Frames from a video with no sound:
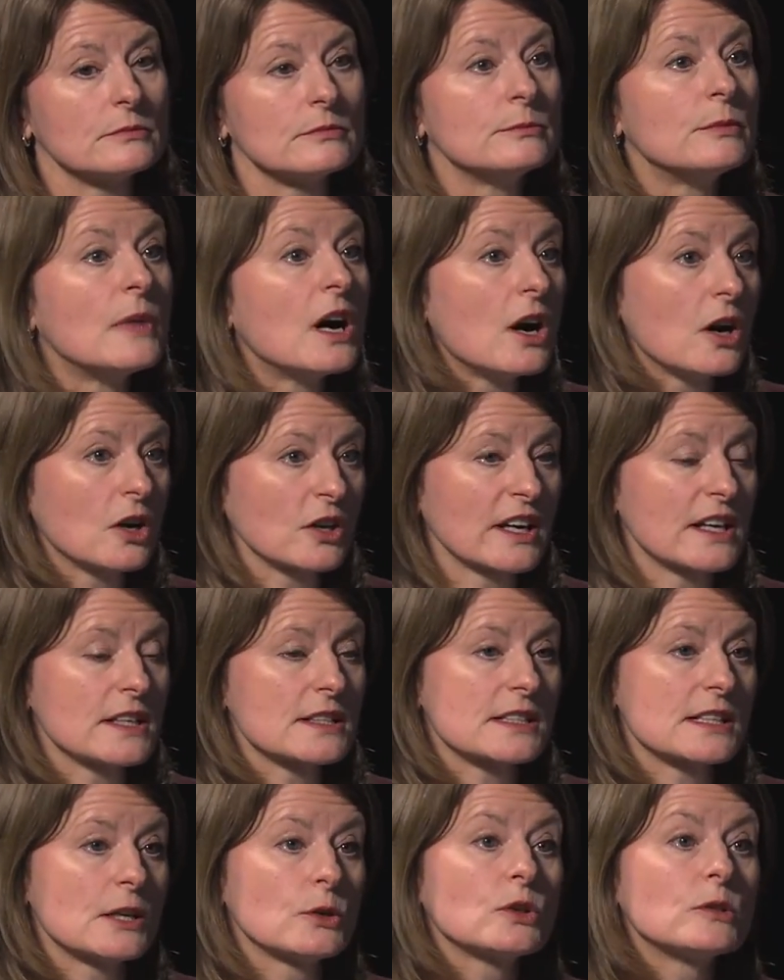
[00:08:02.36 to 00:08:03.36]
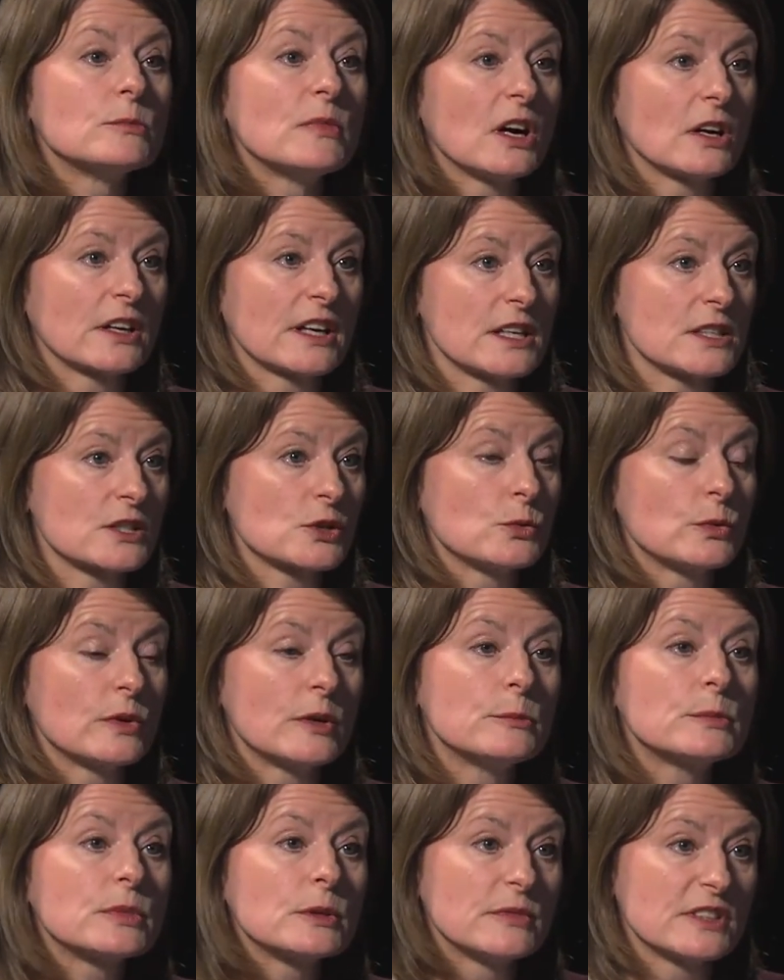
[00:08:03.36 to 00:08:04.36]
local markets who were
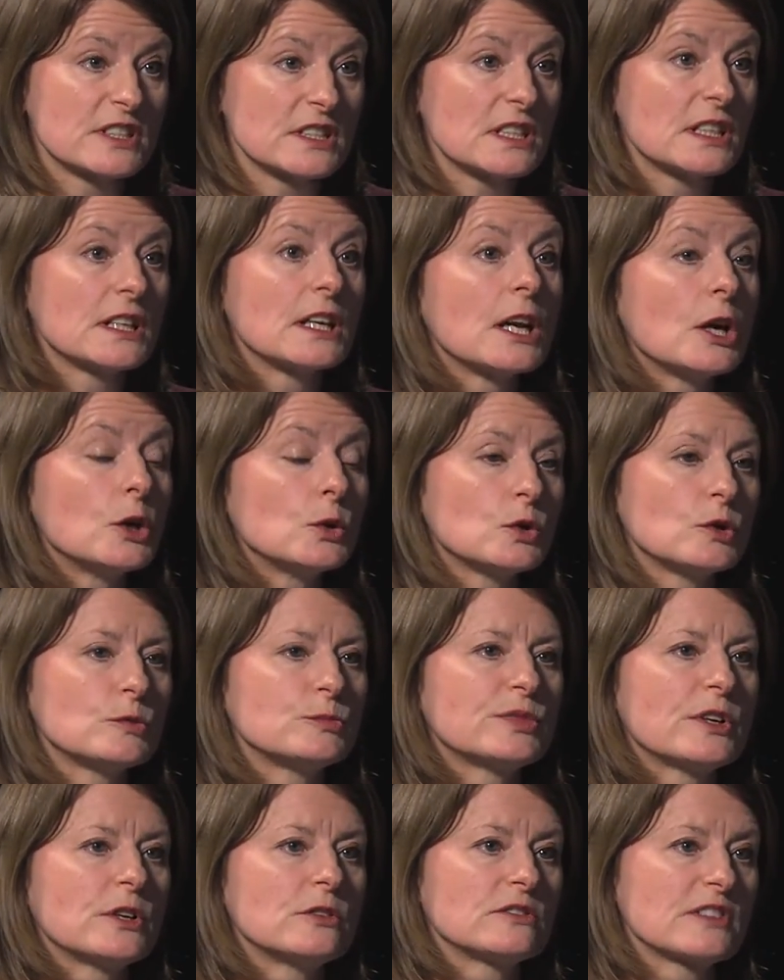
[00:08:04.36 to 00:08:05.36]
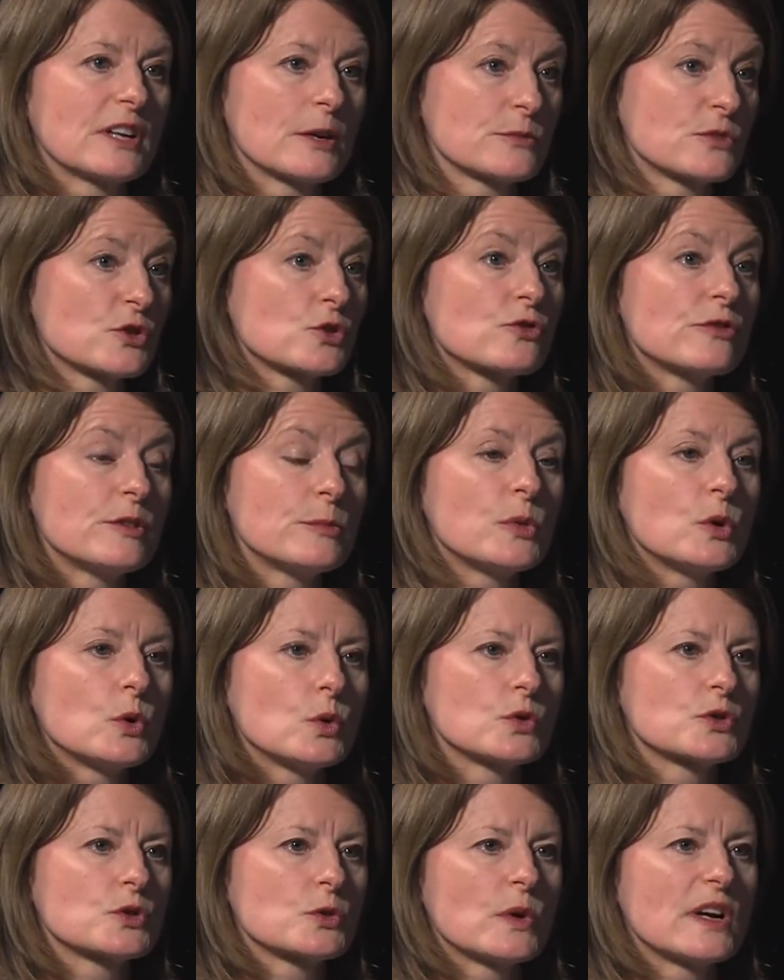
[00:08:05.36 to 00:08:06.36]
implementing local programmes to
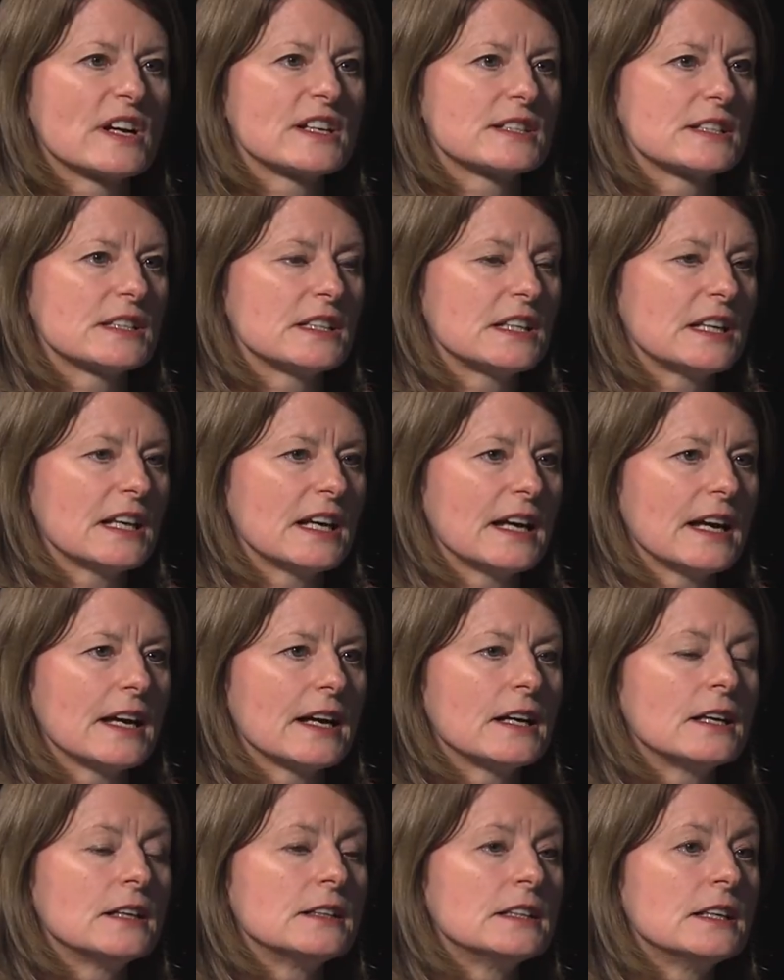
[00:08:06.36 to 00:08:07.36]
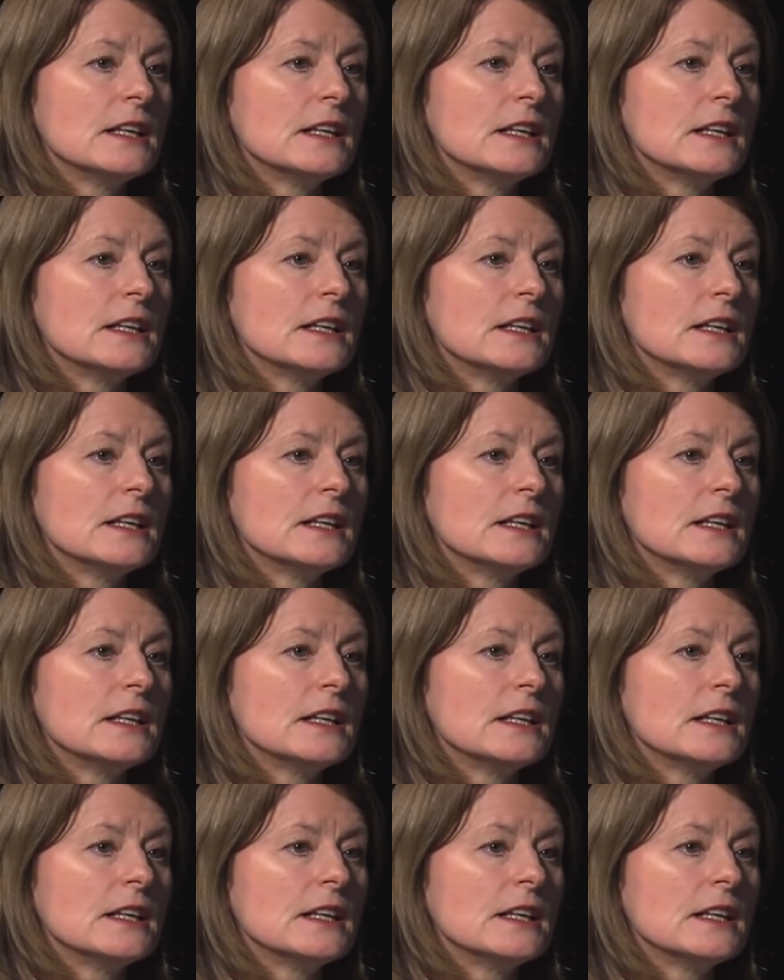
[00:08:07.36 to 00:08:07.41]
report twice a year.